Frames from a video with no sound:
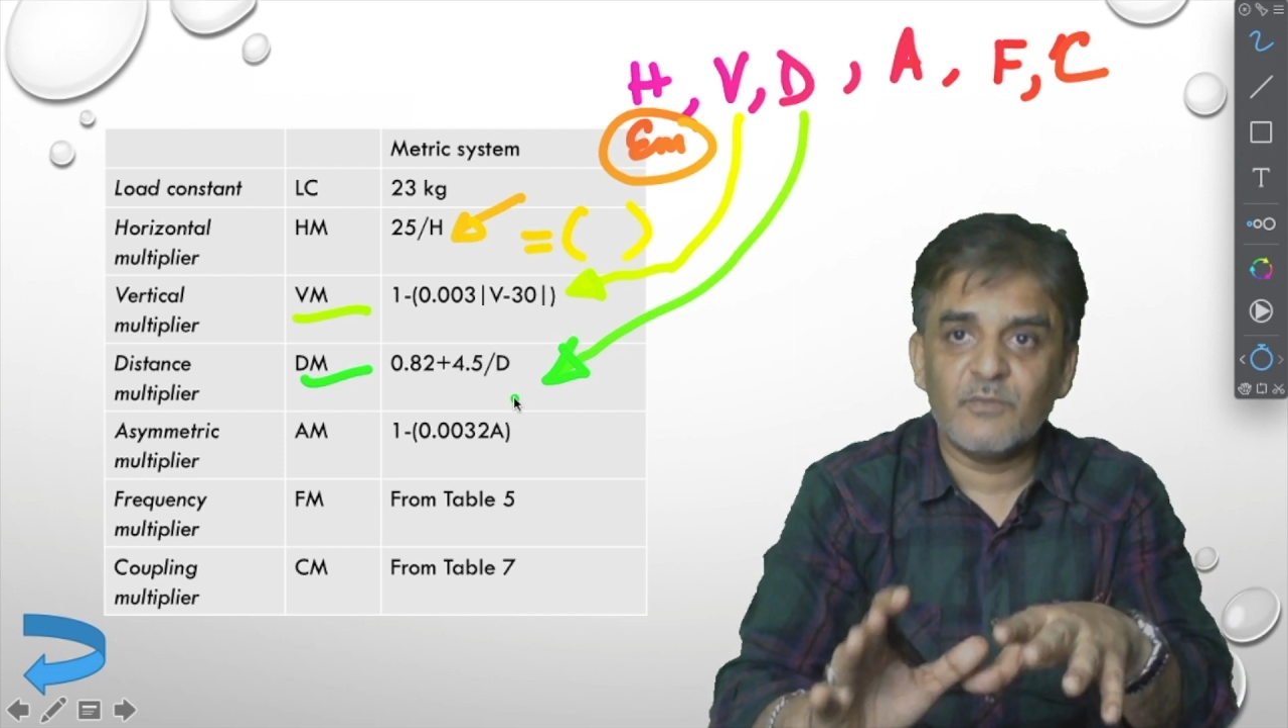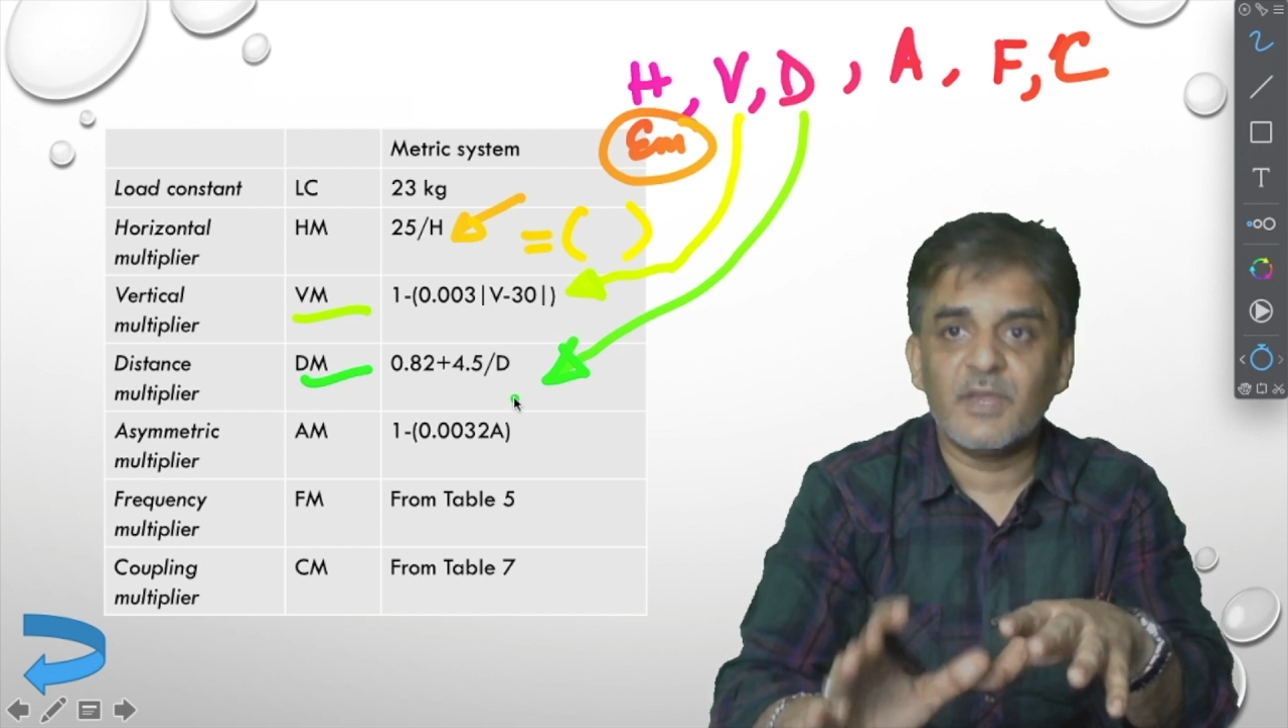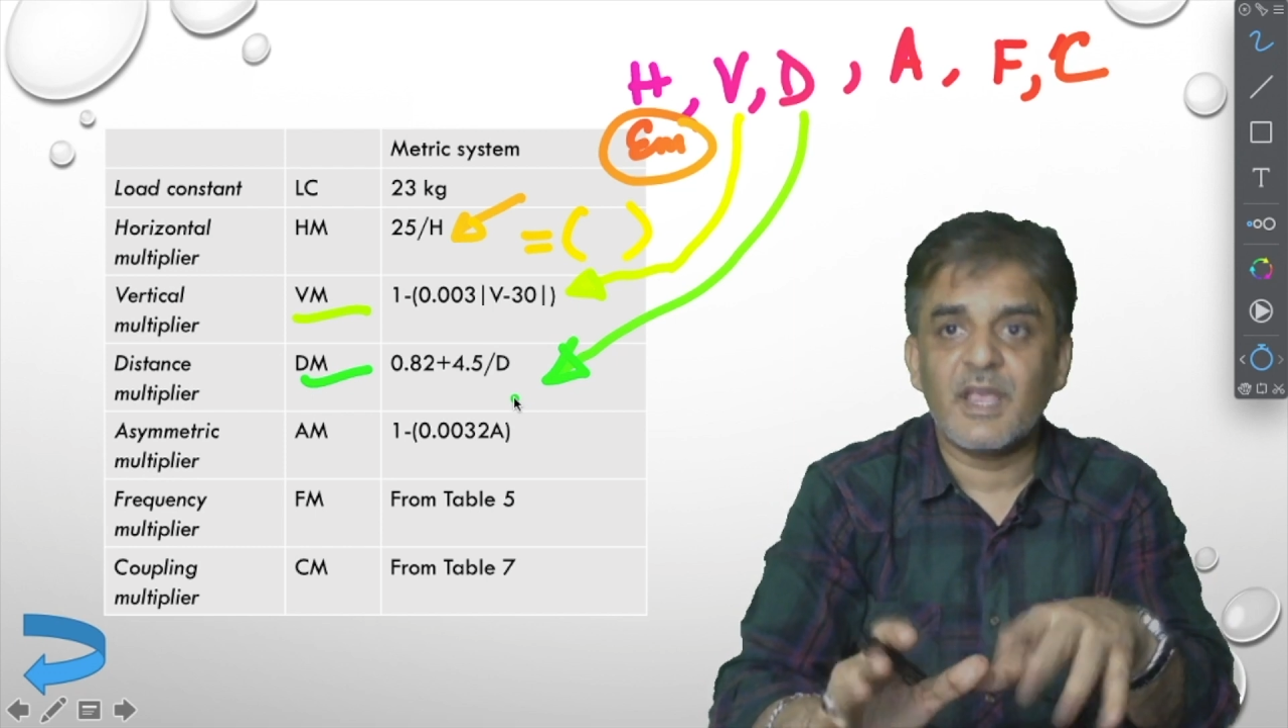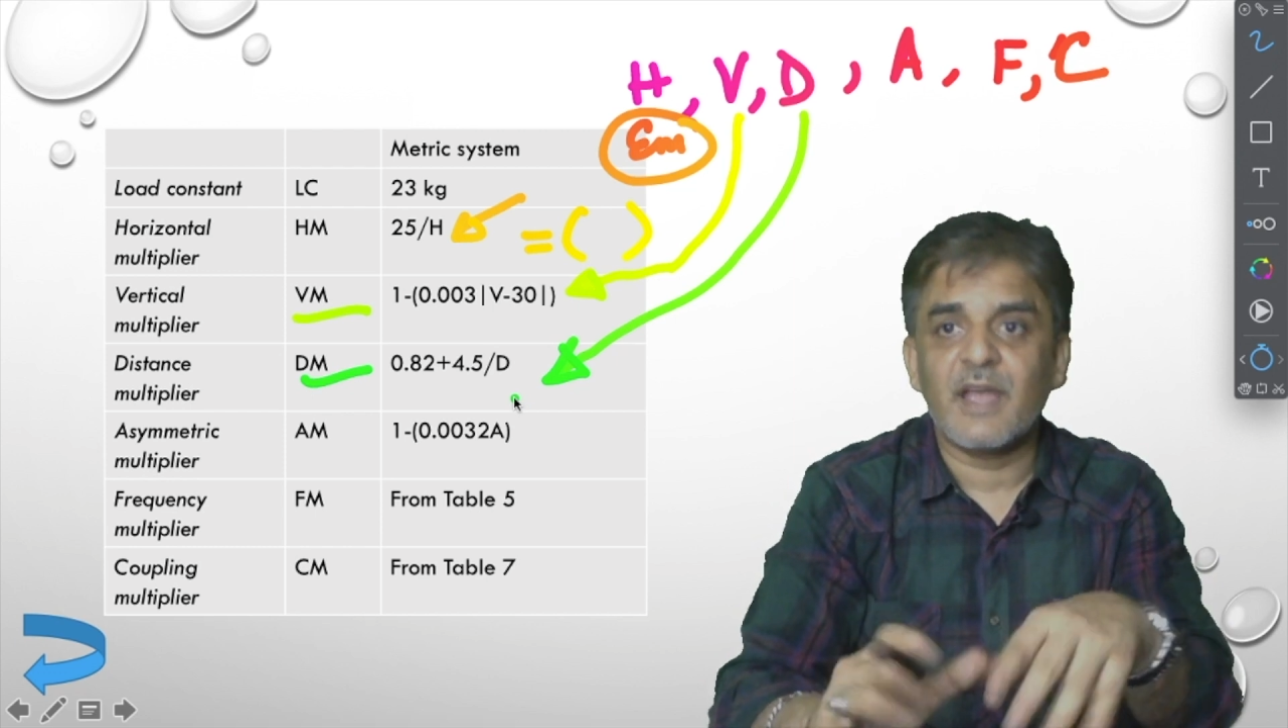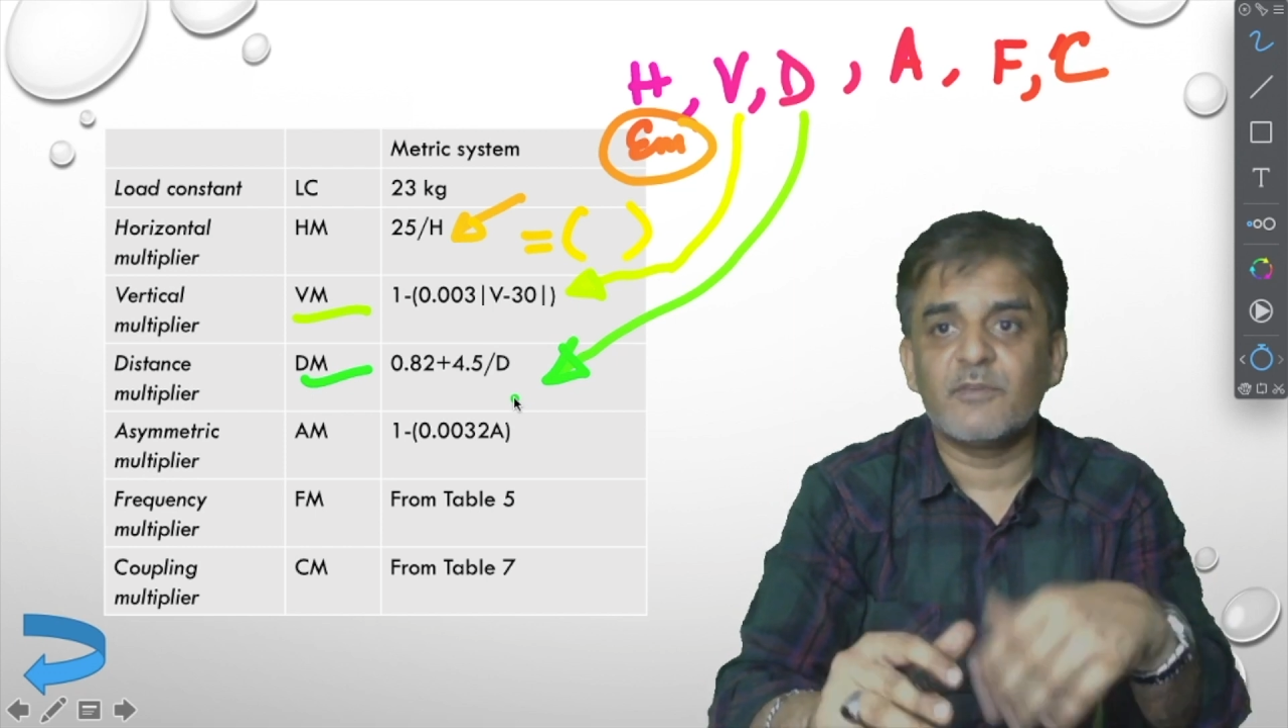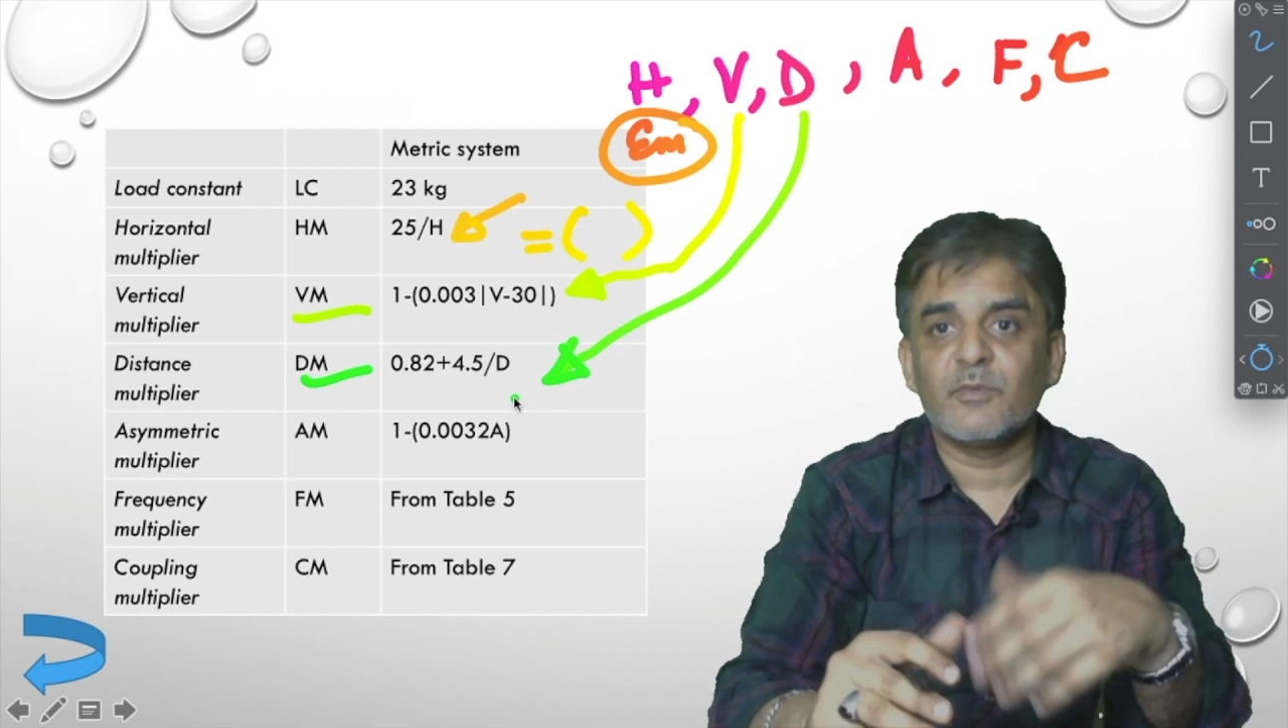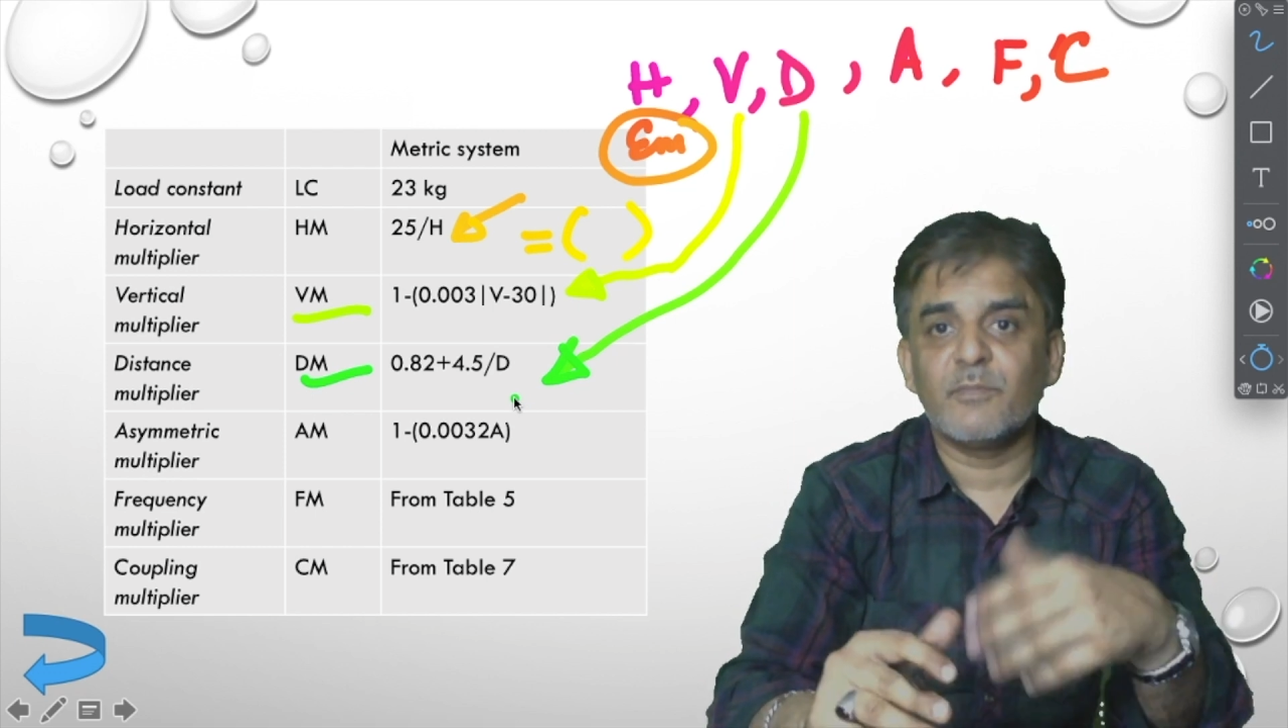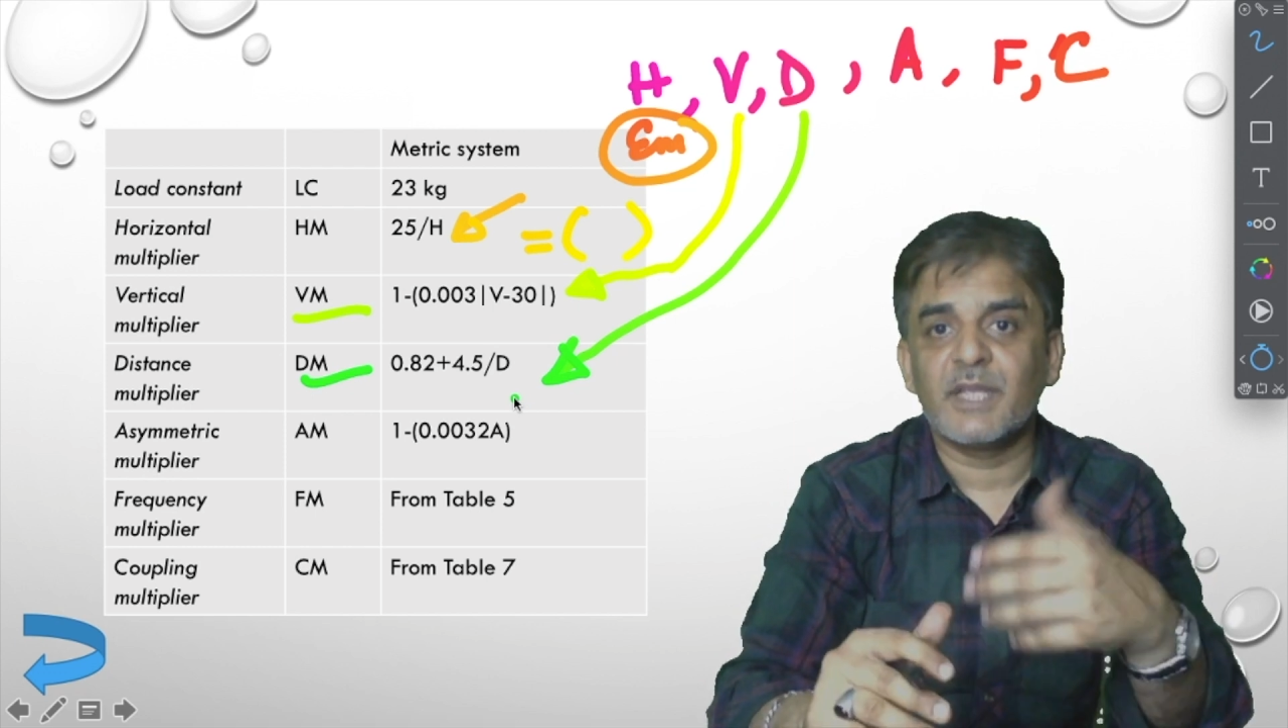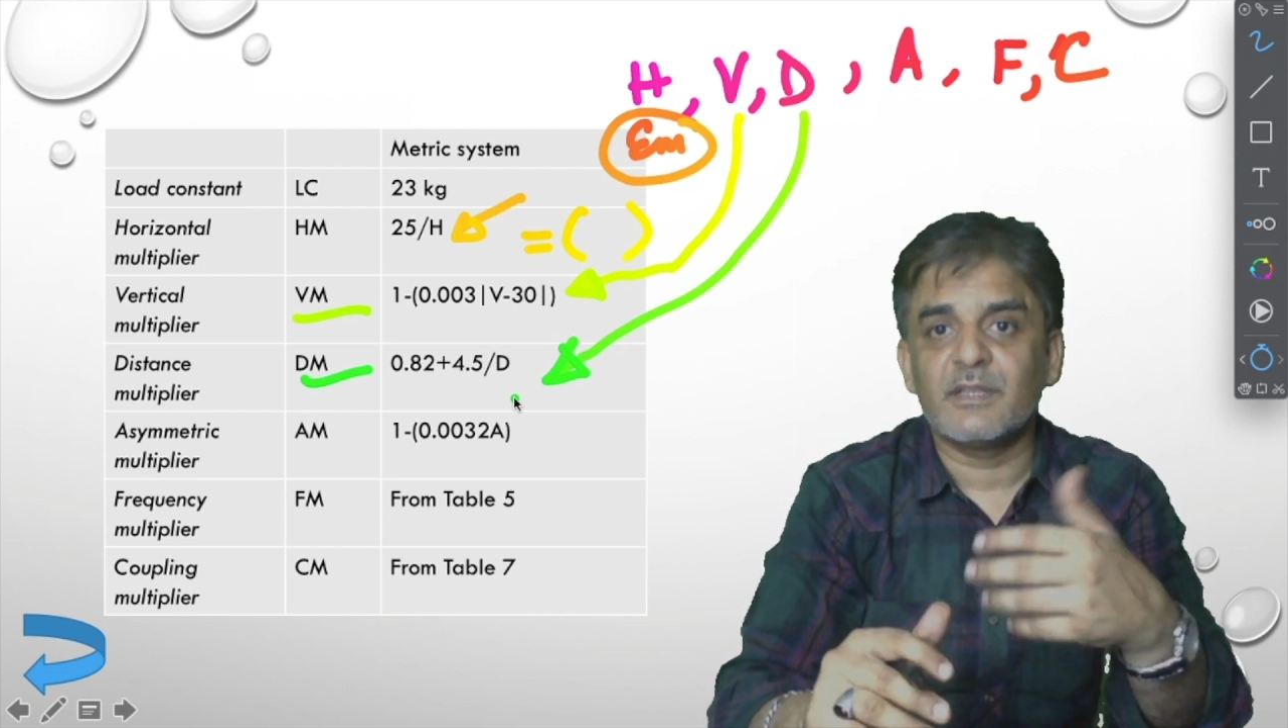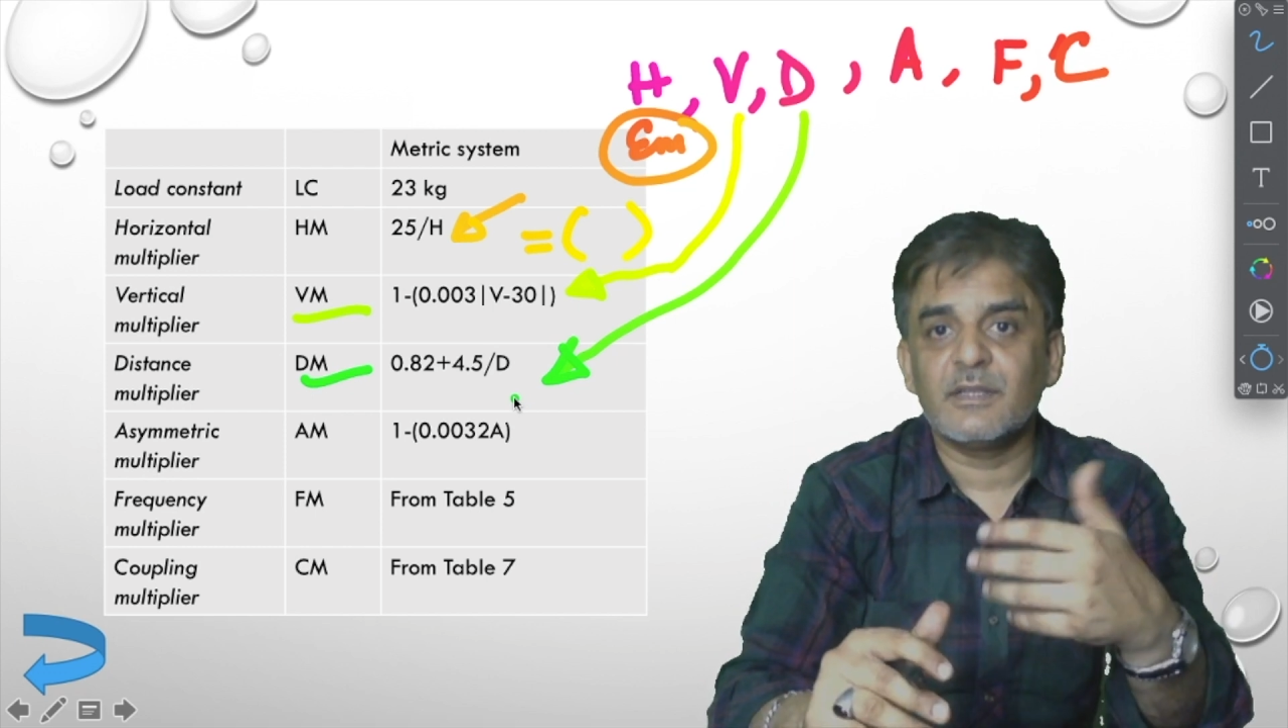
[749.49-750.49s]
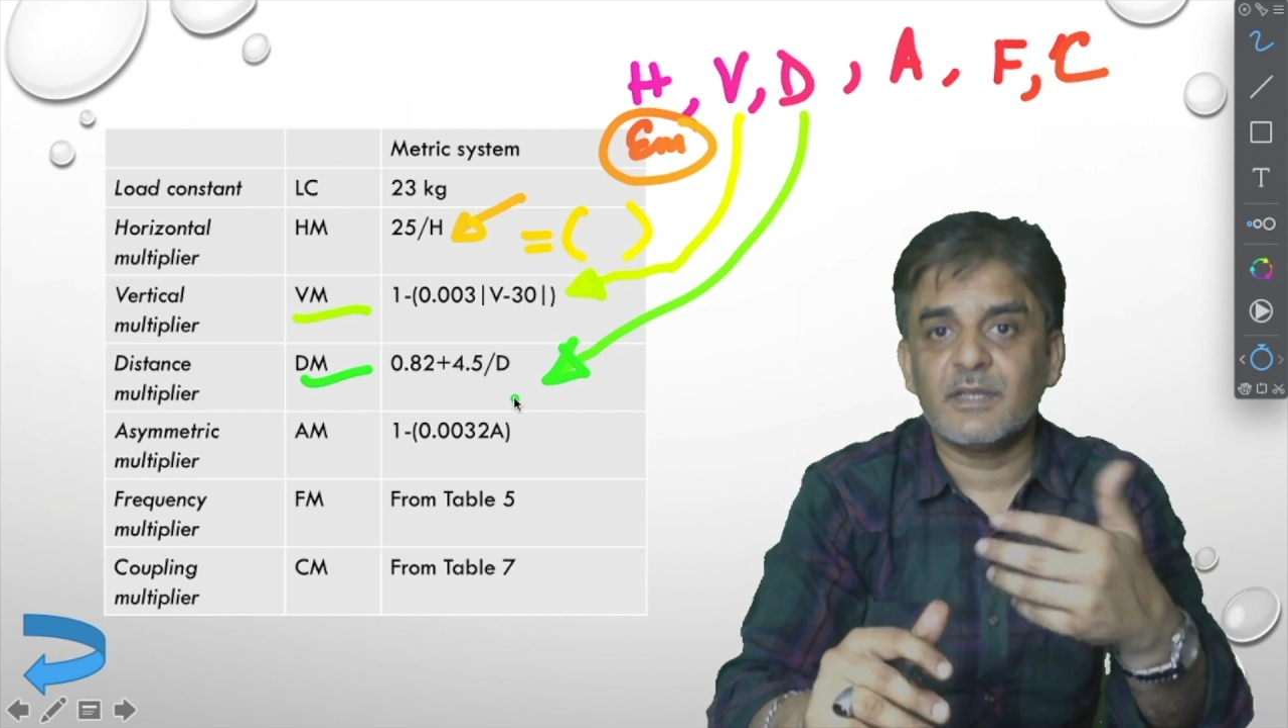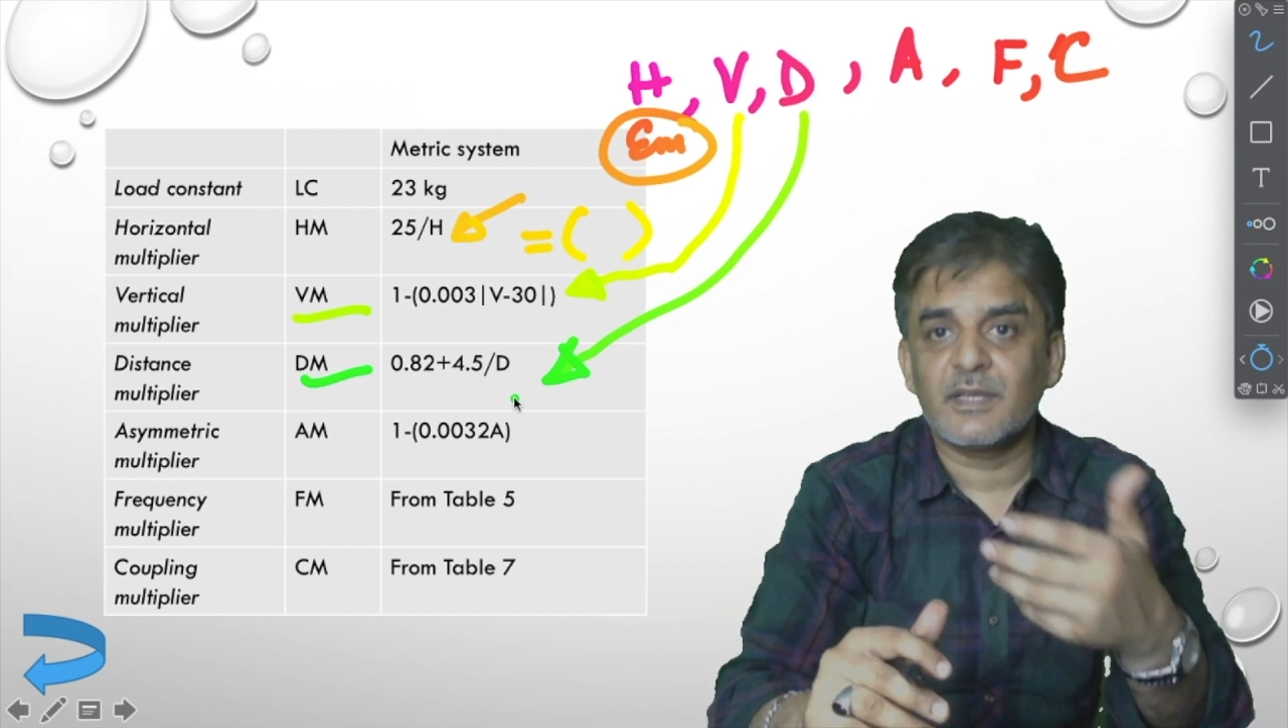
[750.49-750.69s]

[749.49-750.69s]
we have to make the